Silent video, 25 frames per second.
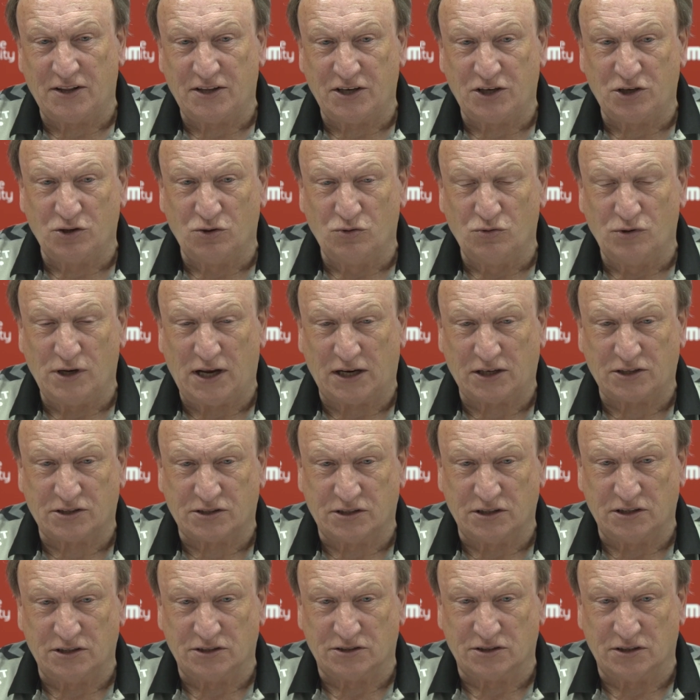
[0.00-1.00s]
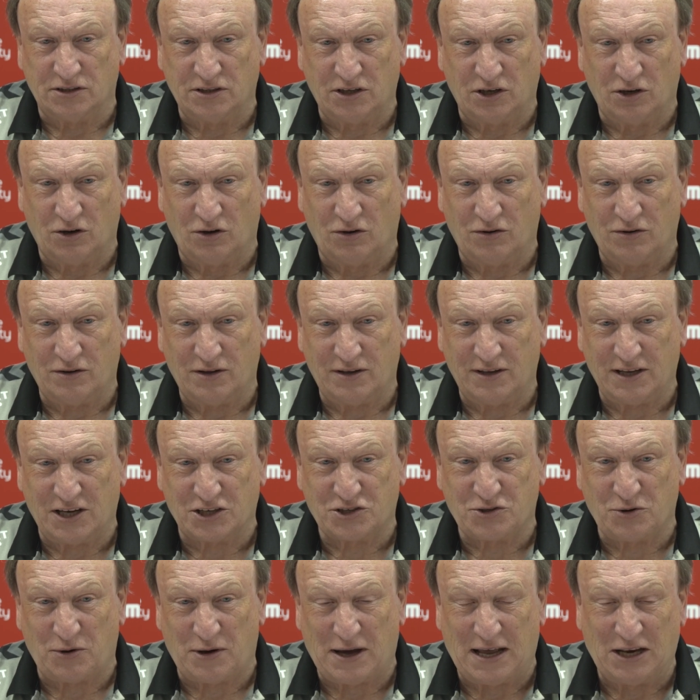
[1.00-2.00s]
they do next season.
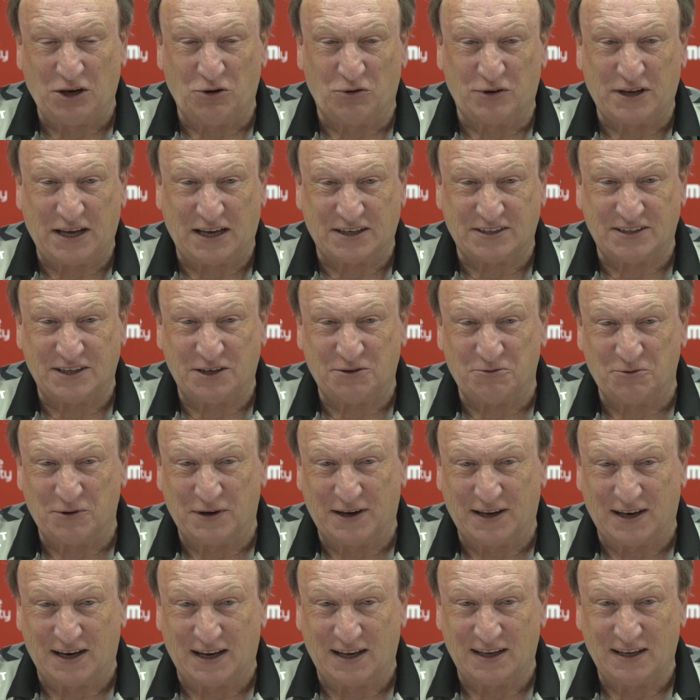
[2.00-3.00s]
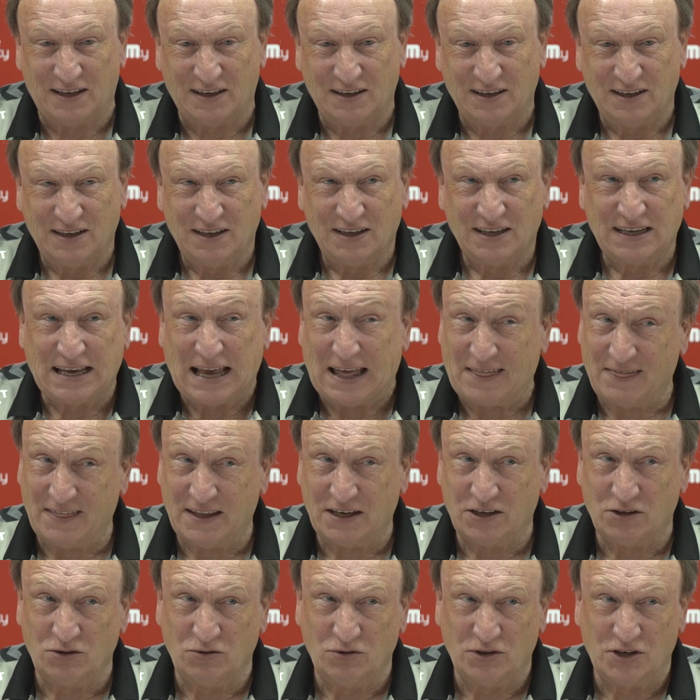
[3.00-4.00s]
That's how I look at it, really. Can they
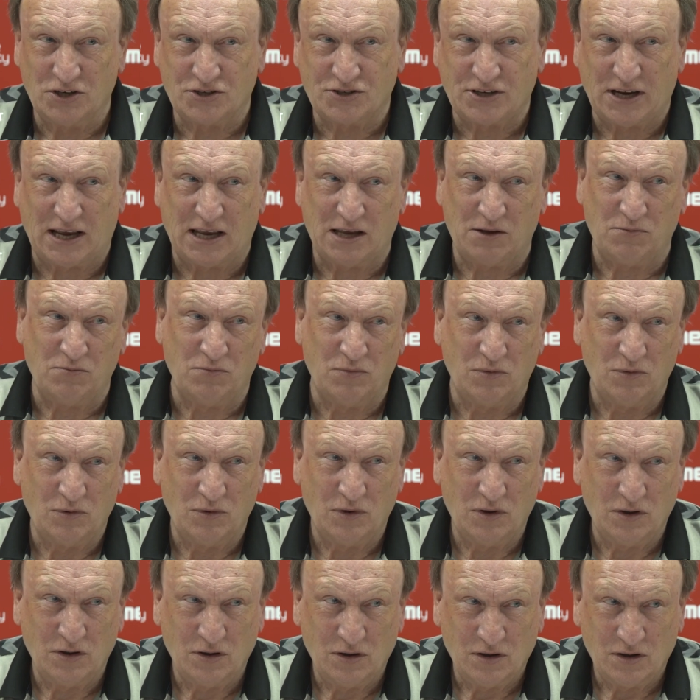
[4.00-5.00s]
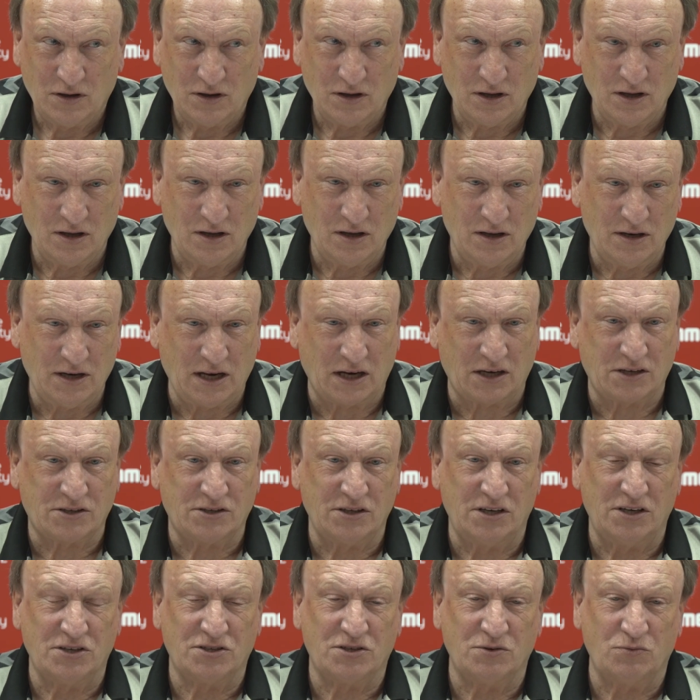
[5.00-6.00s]
do the same next
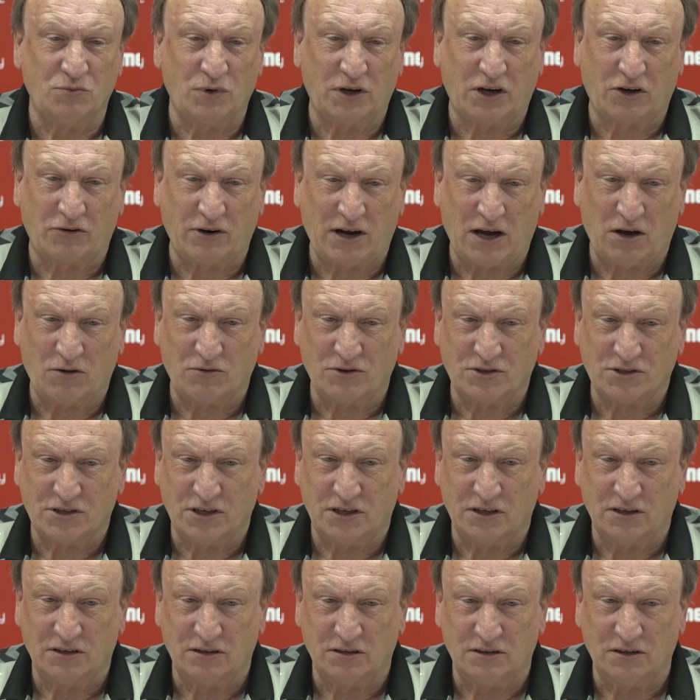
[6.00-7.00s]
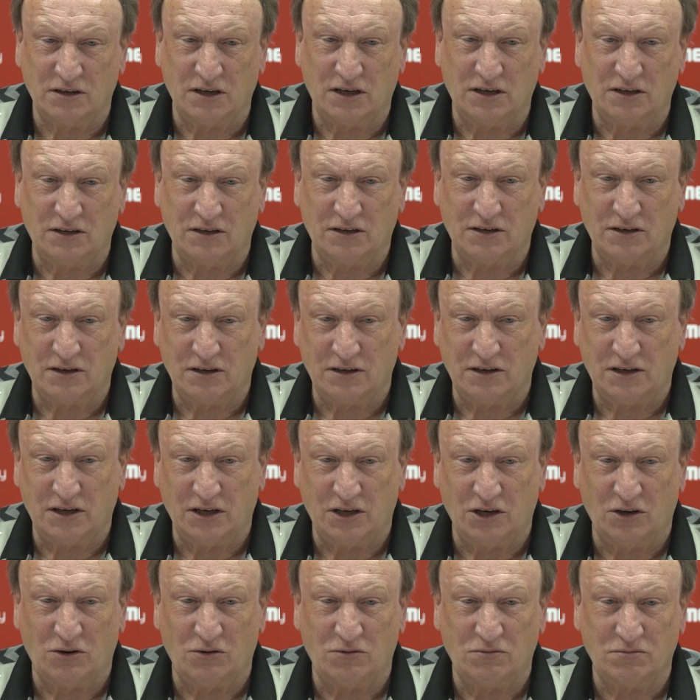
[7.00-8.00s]
season with crowds in and
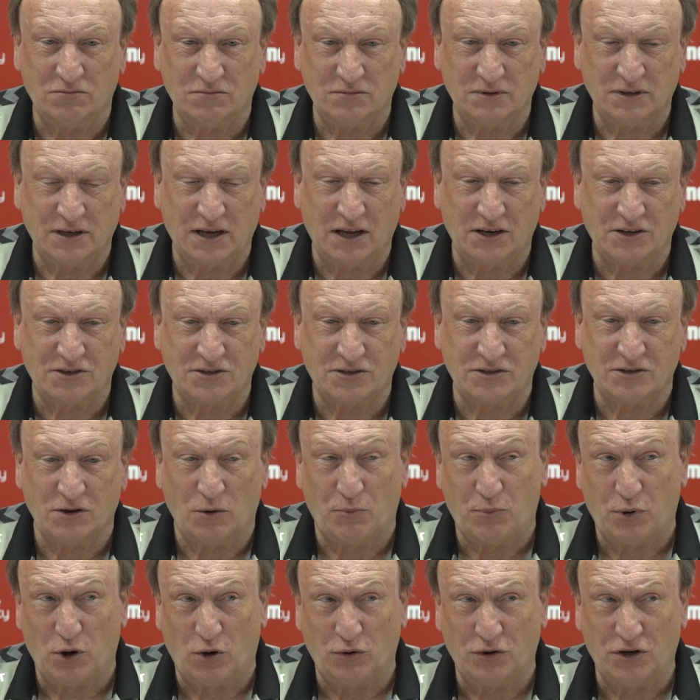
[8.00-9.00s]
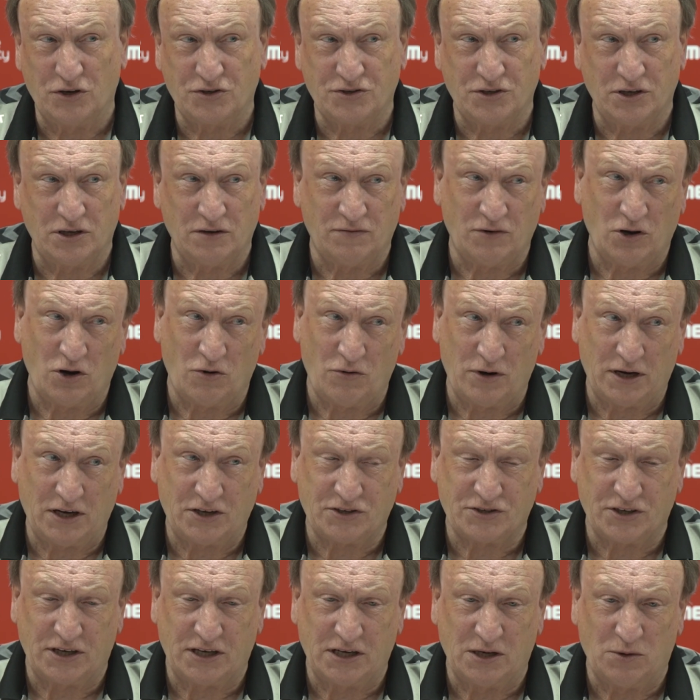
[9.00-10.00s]
against opponents that have already
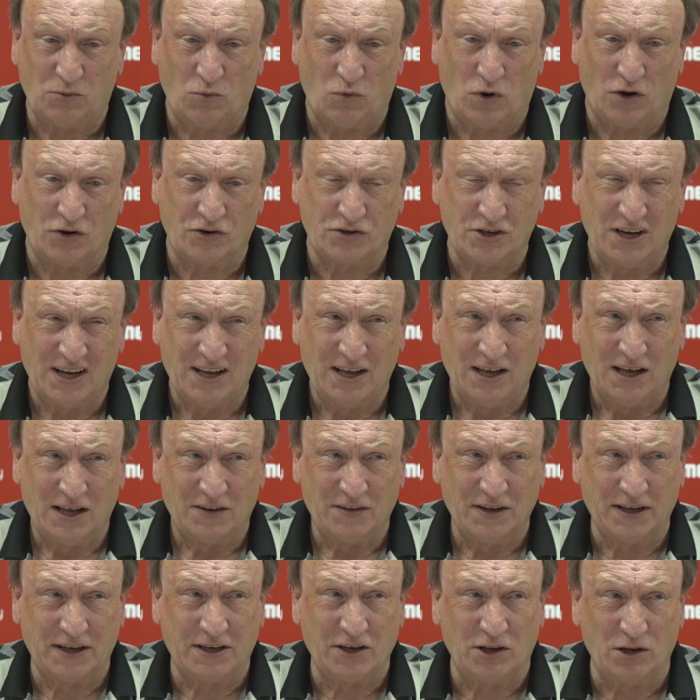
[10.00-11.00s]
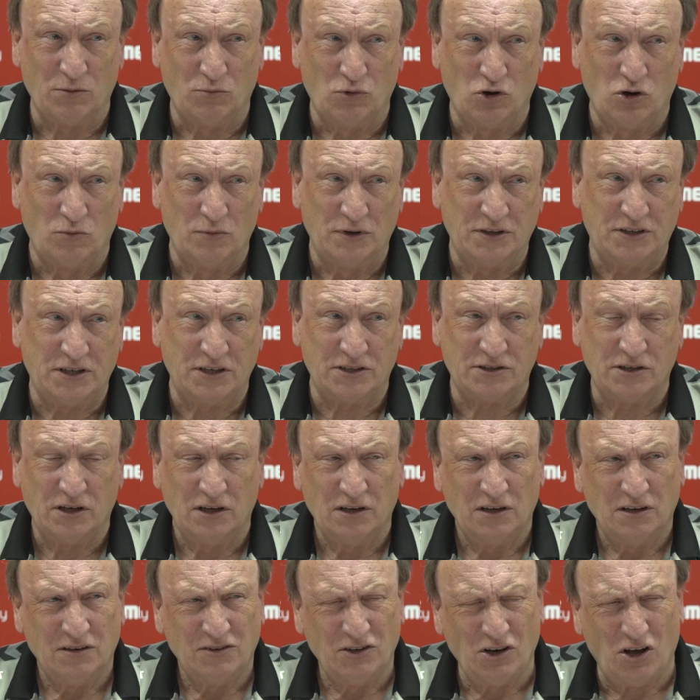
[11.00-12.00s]
seen them once? I think at the moment it's
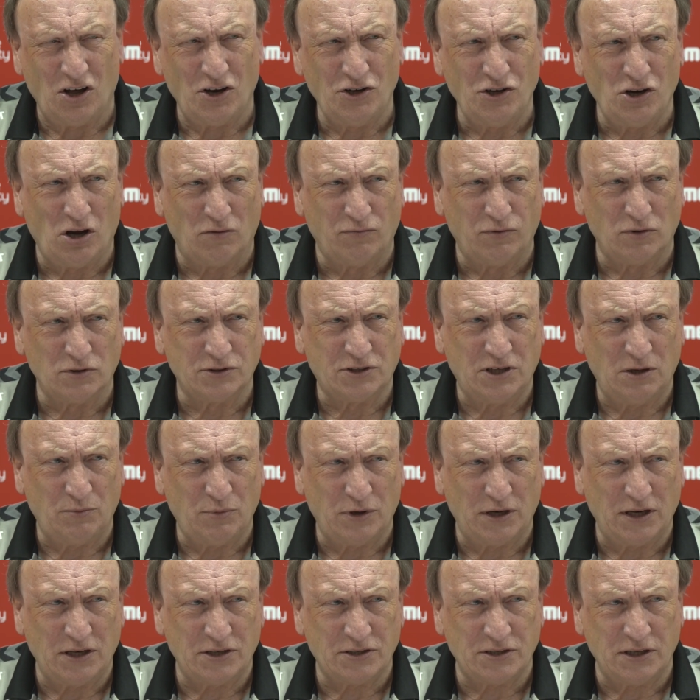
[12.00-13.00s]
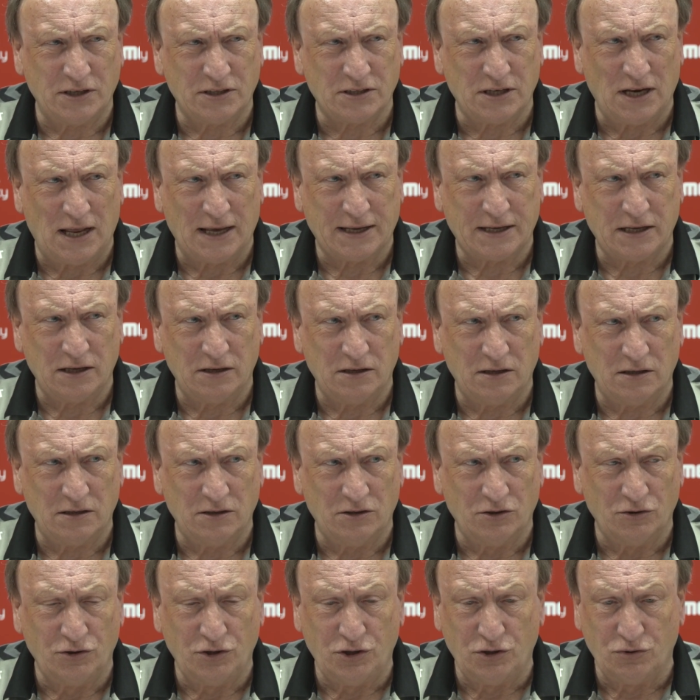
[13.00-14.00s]
not a novelty, but it's like an
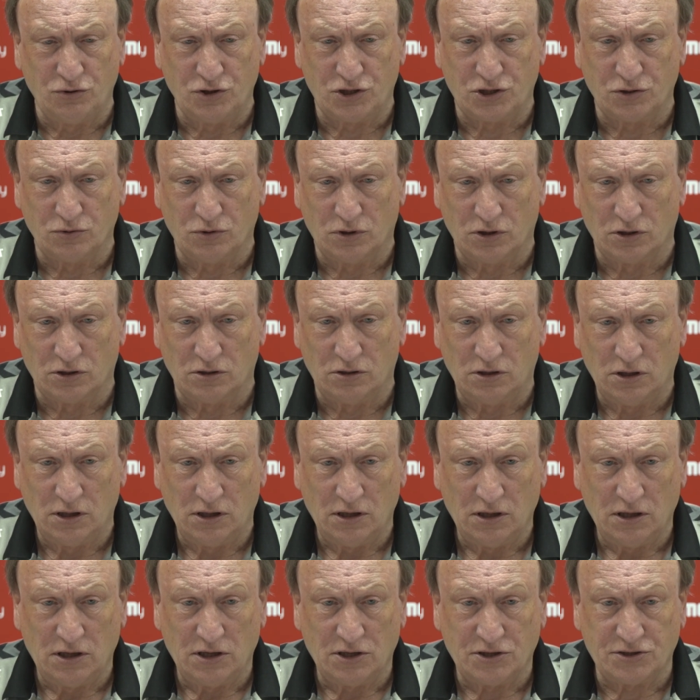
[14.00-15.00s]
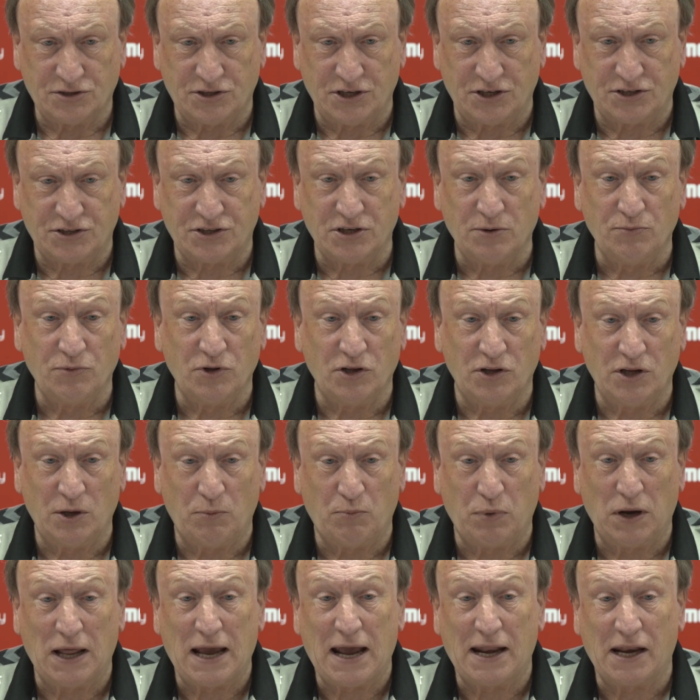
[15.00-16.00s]
unusual system that they
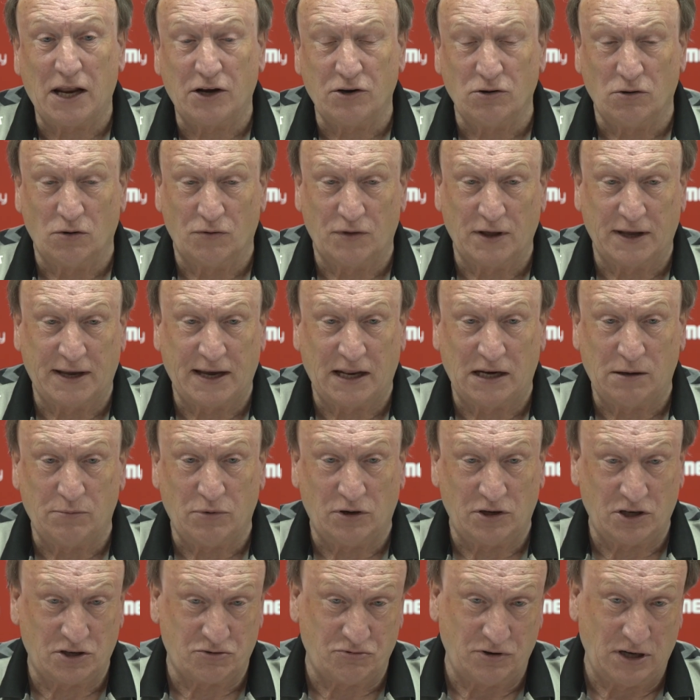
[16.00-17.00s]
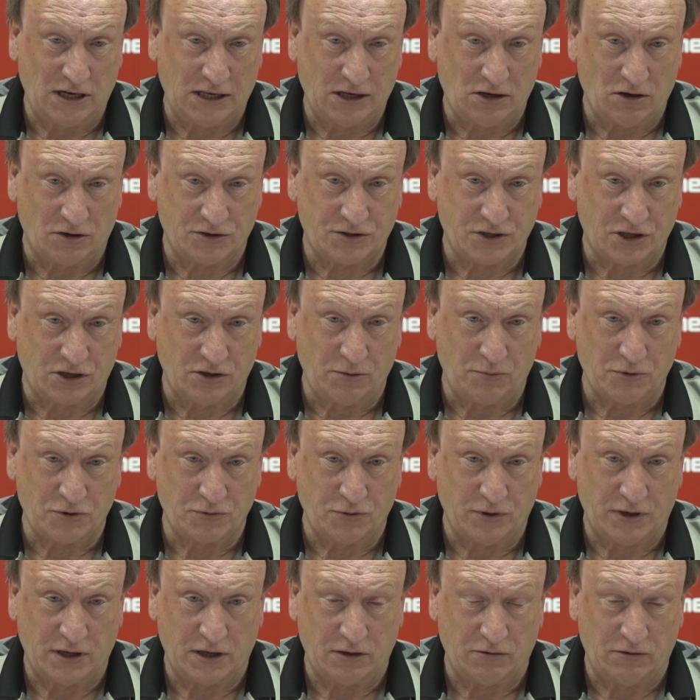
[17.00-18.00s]
play, and I don't think anybody's really got to grips
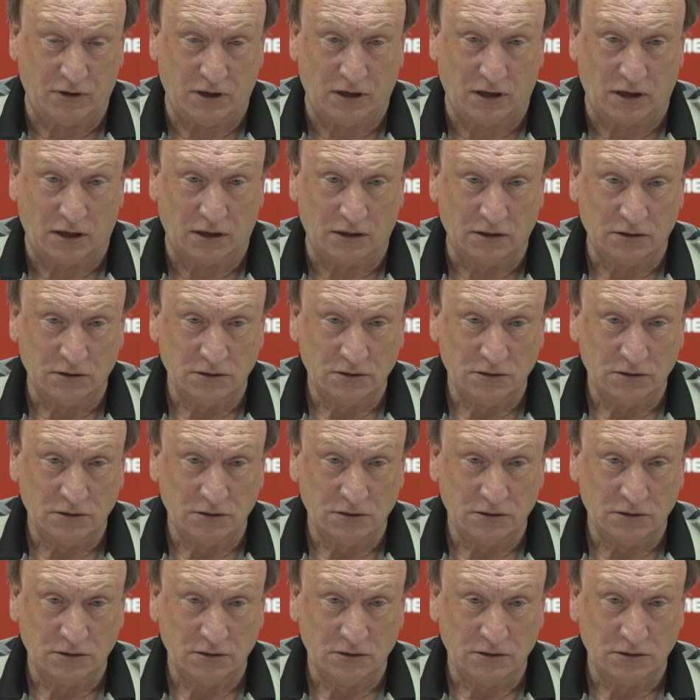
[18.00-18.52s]
with it, really.